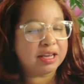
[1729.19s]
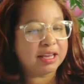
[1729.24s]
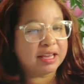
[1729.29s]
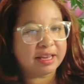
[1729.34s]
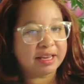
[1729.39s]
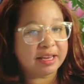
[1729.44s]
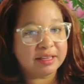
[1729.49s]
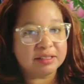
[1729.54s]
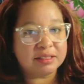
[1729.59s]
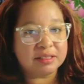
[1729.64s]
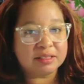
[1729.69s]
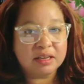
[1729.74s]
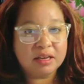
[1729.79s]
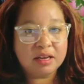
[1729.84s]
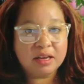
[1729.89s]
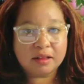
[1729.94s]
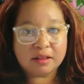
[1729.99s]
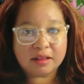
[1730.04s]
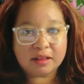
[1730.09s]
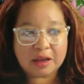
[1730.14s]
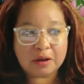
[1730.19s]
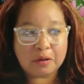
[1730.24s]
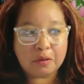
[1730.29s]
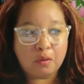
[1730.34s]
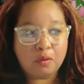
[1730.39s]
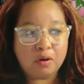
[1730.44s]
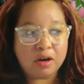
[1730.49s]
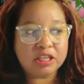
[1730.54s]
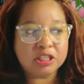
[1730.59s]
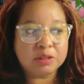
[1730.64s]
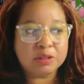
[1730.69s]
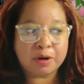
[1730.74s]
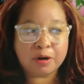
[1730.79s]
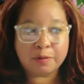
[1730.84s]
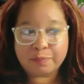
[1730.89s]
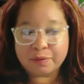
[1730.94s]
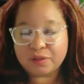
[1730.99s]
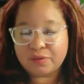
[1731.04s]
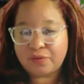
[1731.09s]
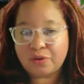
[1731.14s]
against like what is
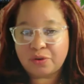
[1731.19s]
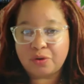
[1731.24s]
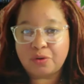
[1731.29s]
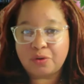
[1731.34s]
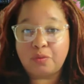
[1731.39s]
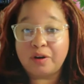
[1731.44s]
purposeful,